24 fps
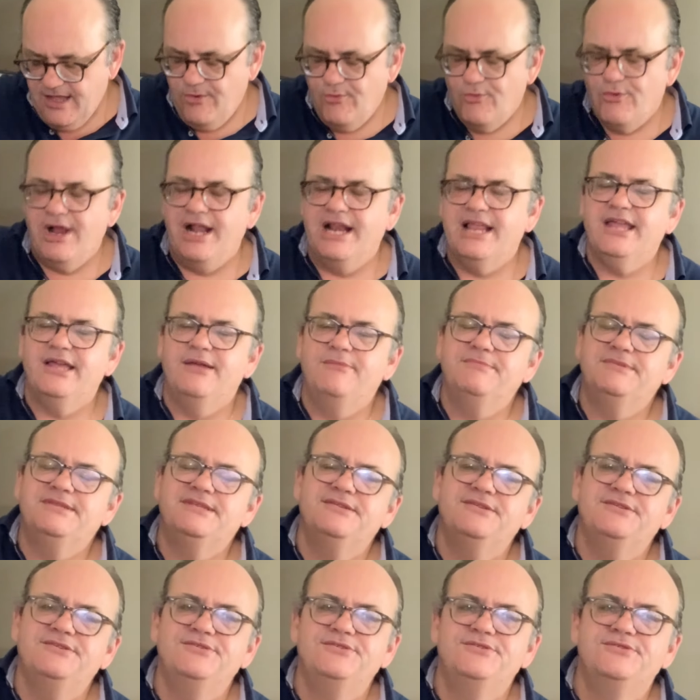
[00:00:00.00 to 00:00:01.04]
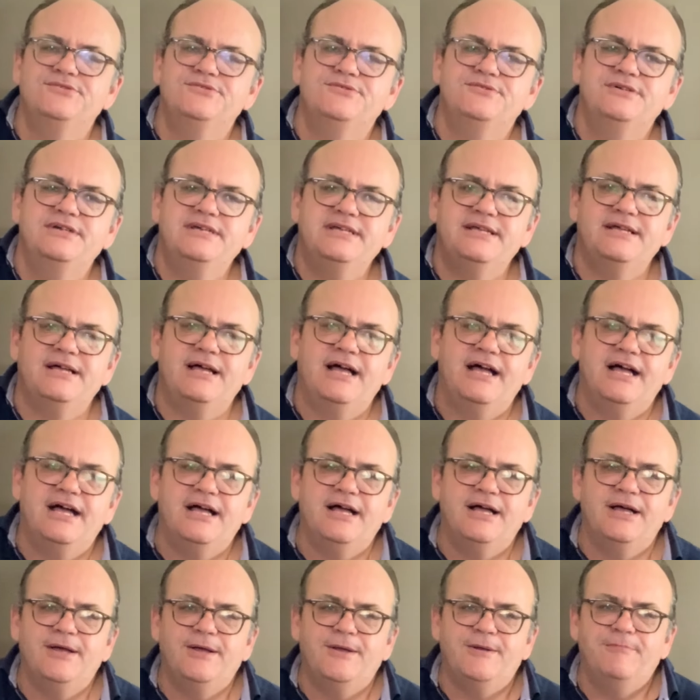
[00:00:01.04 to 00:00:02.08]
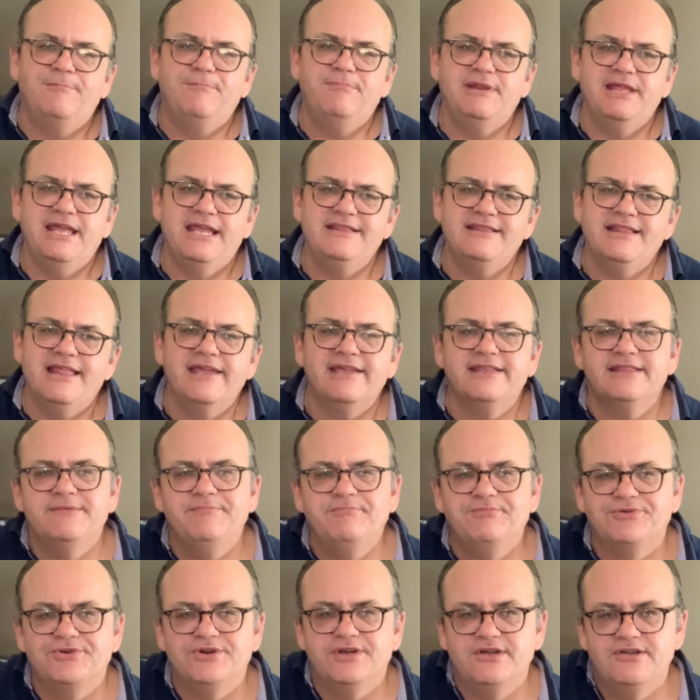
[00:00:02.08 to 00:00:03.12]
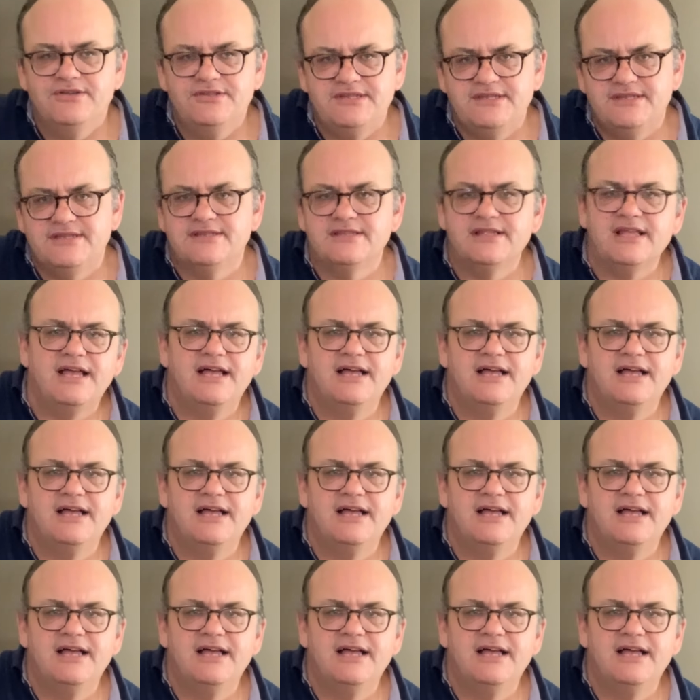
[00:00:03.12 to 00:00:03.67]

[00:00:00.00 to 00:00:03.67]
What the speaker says: Welcome to Play It Like the Pros.